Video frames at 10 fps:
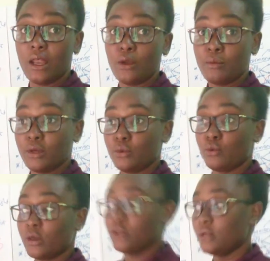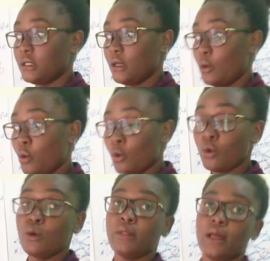and nobody would want to stay
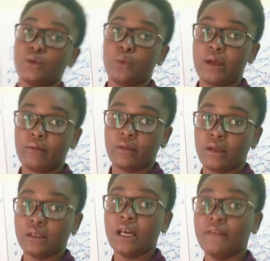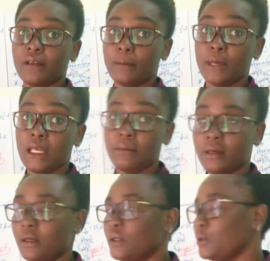all that while not having a
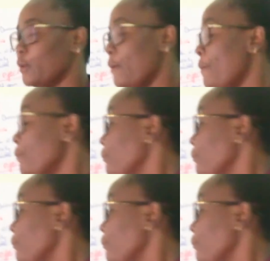baby so